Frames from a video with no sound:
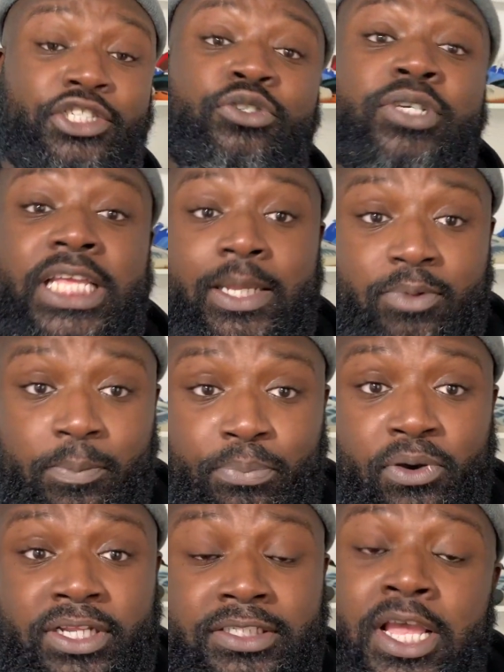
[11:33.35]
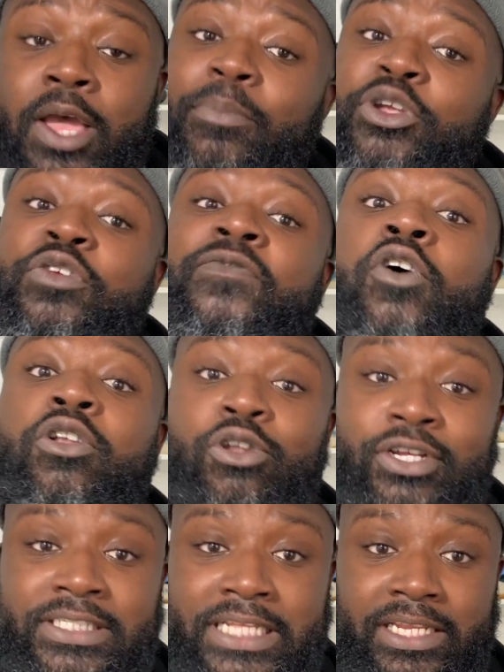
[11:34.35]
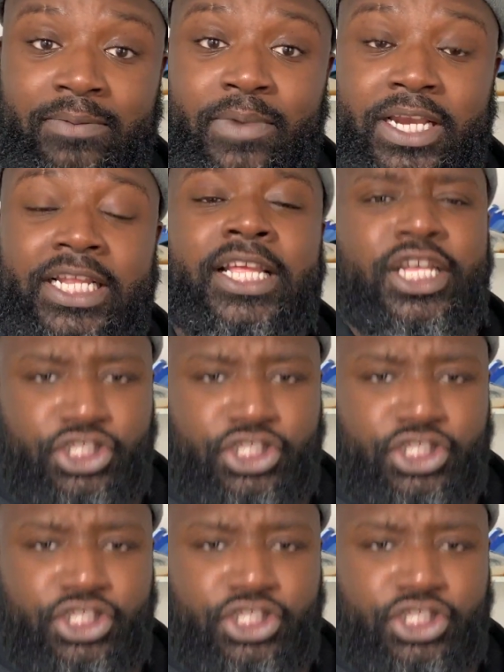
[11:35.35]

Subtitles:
You keep the points, but you've not lost any money.